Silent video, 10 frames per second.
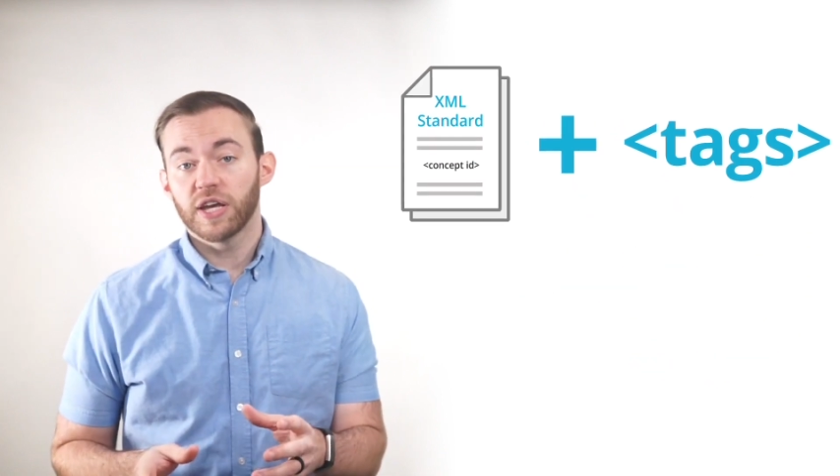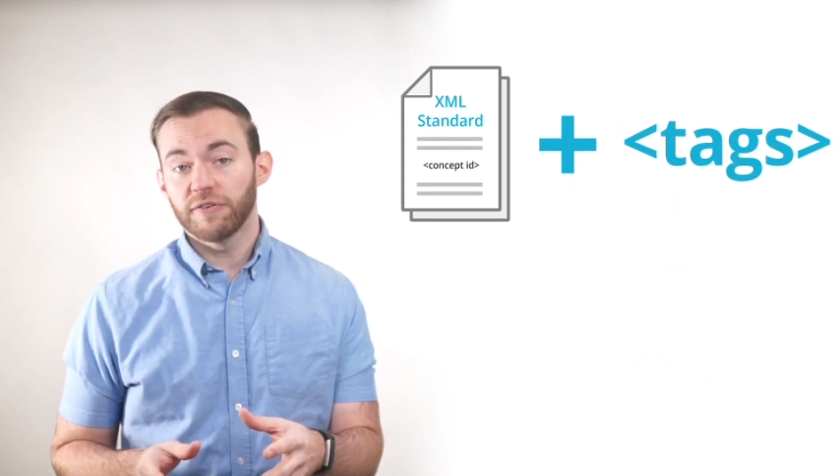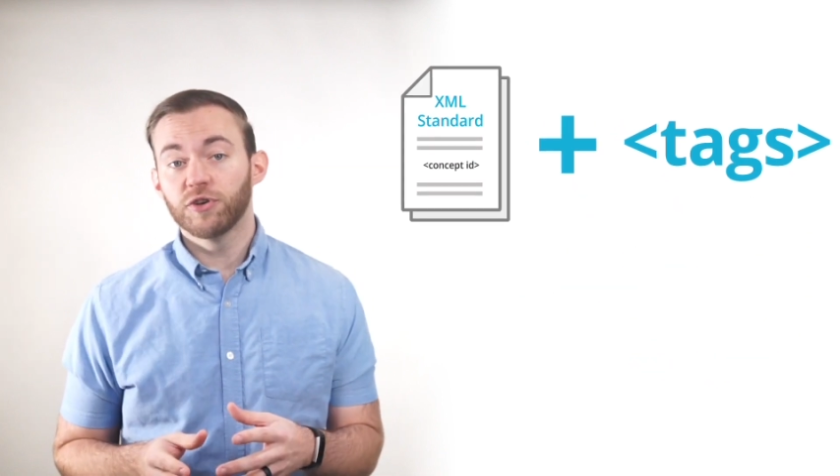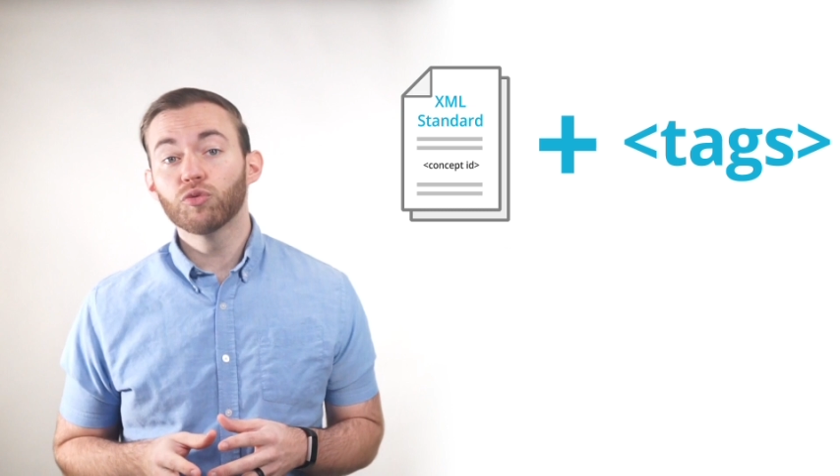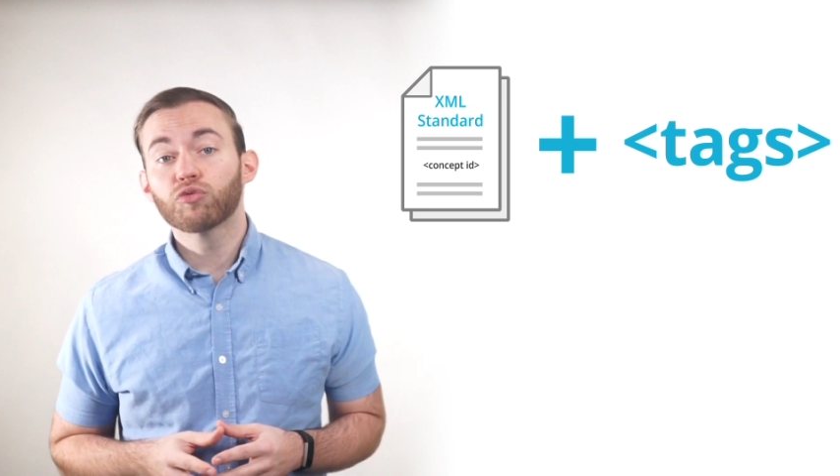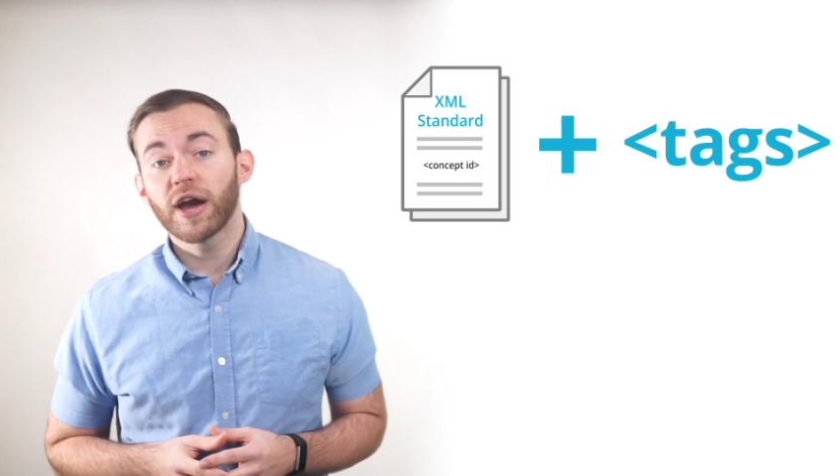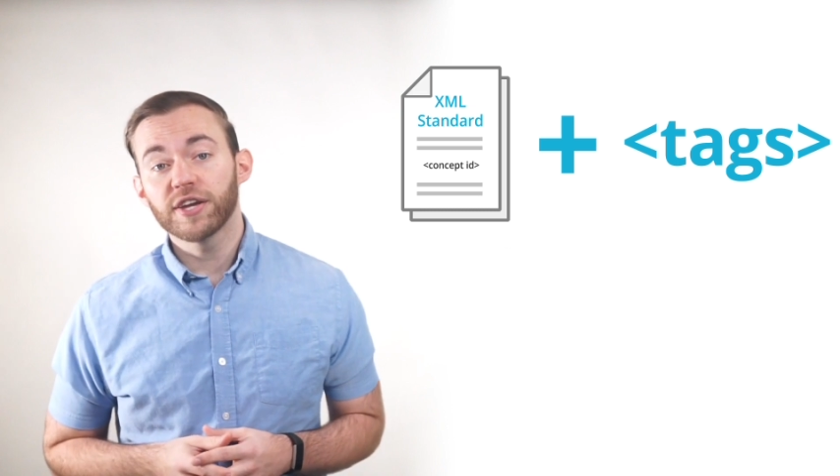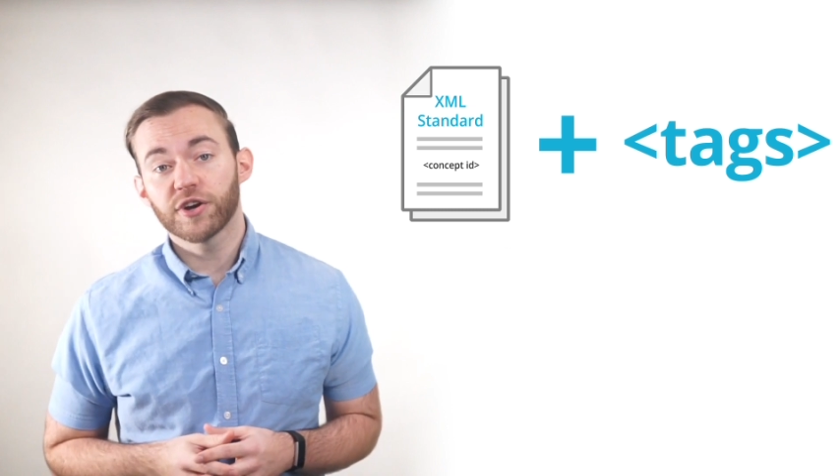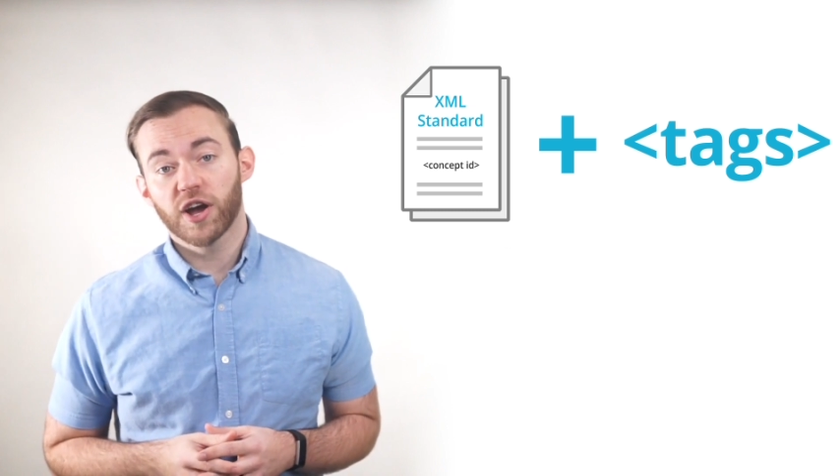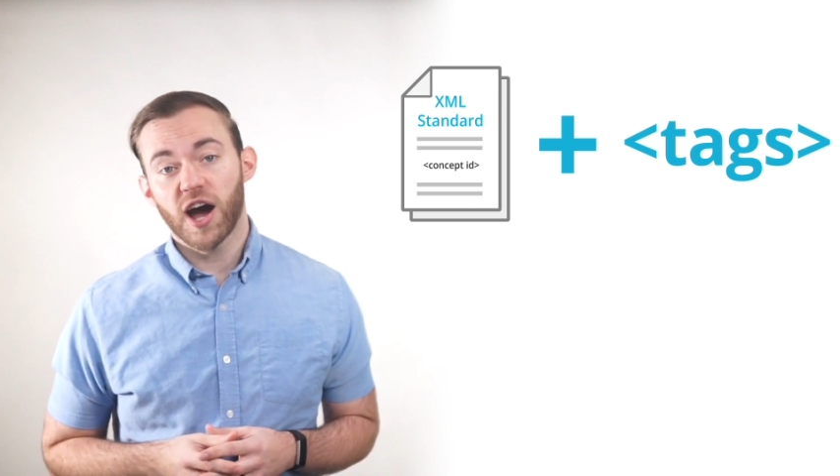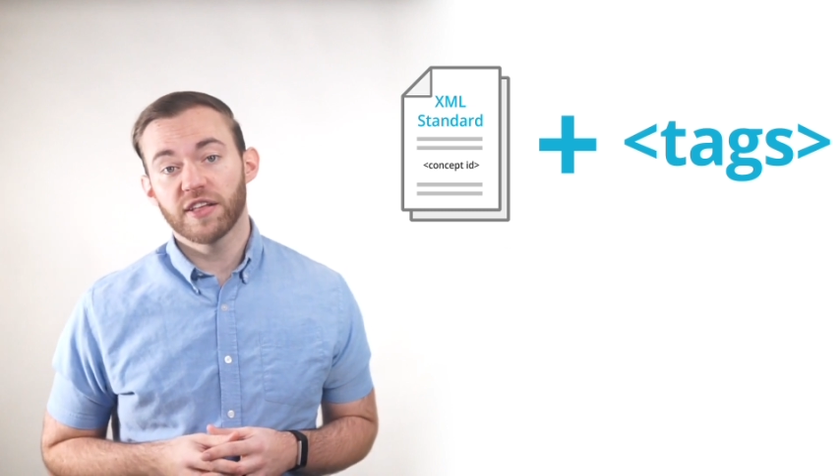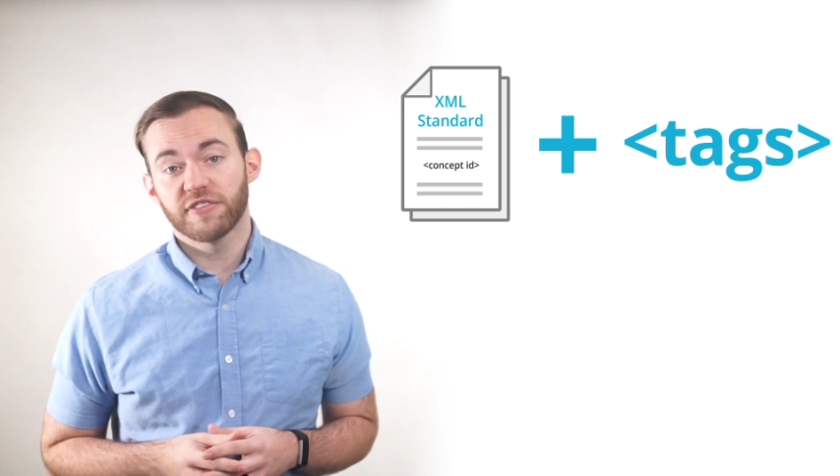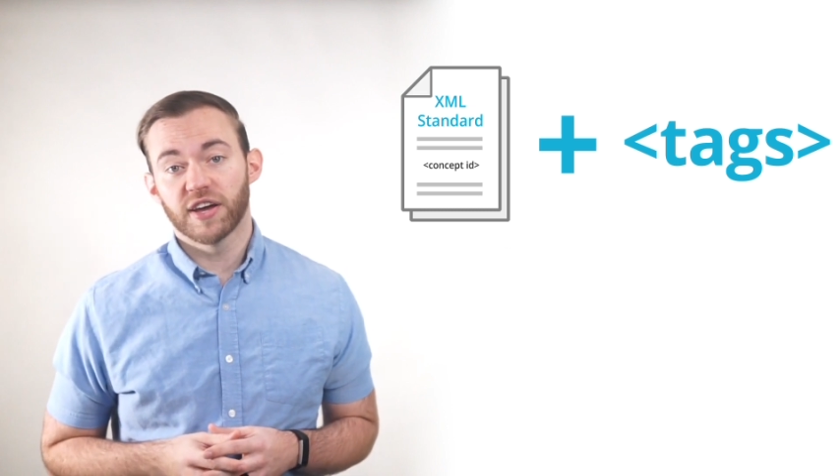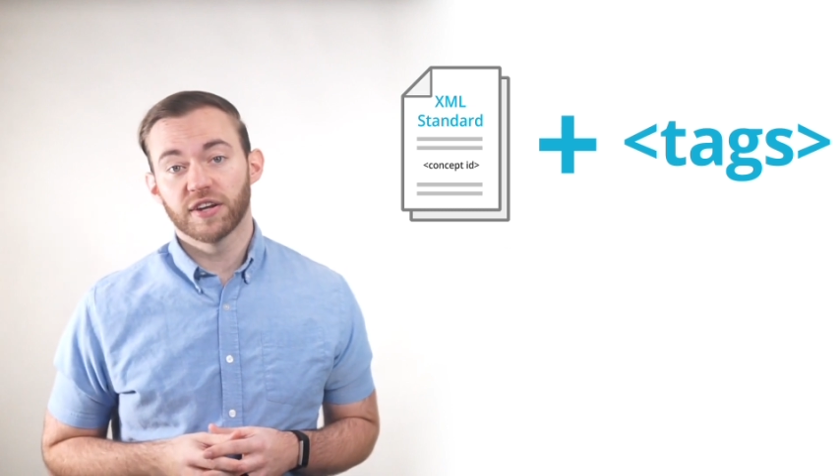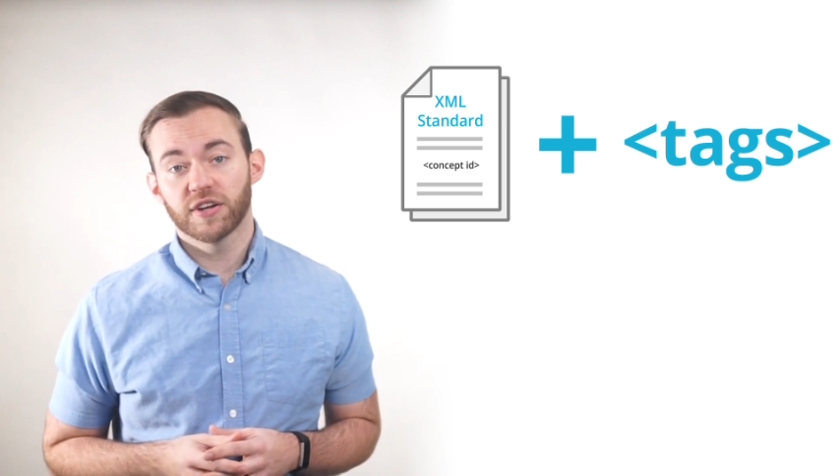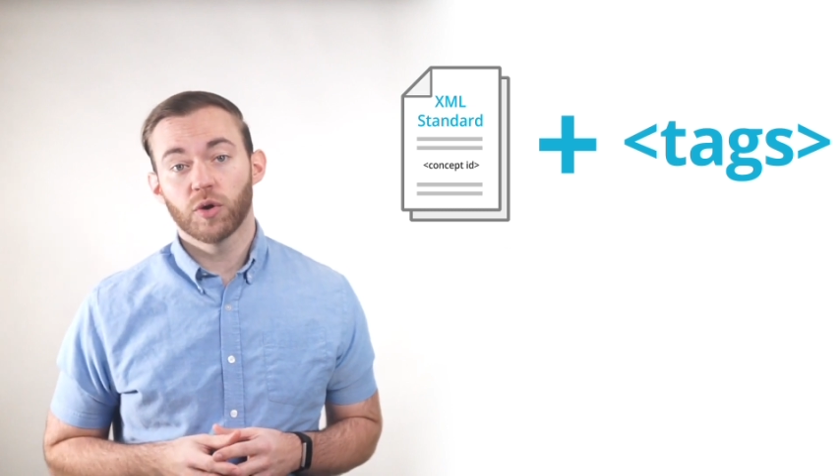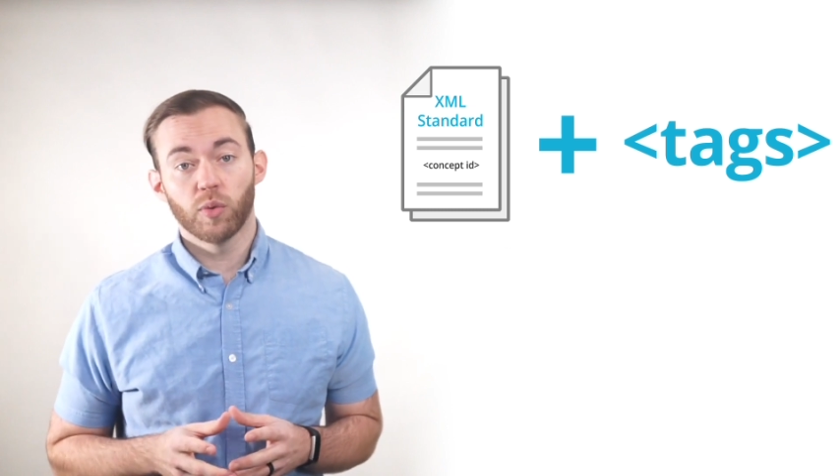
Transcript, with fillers: If you write your content,